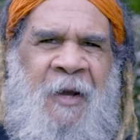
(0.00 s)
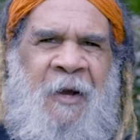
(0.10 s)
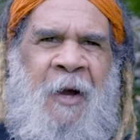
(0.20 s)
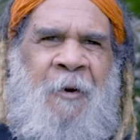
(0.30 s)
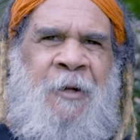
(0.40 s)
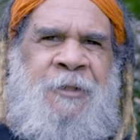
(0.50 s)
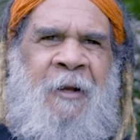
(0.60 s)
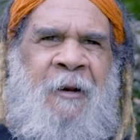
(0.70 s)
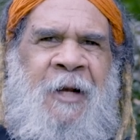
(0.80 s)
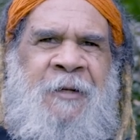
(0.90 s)
And I'd
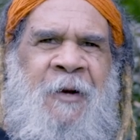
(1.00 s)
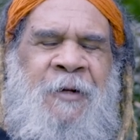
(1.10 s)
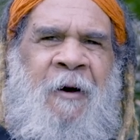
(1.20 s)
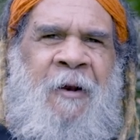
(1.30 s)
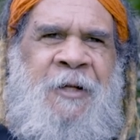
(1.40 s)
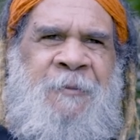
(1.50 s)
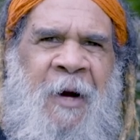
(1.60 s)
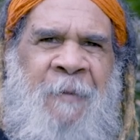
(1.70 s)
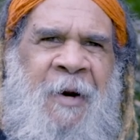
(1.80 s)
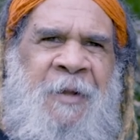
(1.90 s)
also like to acknowledge
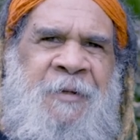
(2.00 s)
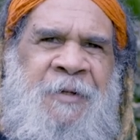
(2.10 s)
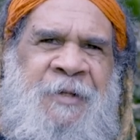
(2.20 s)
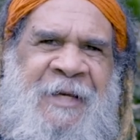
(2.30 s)
my brothers and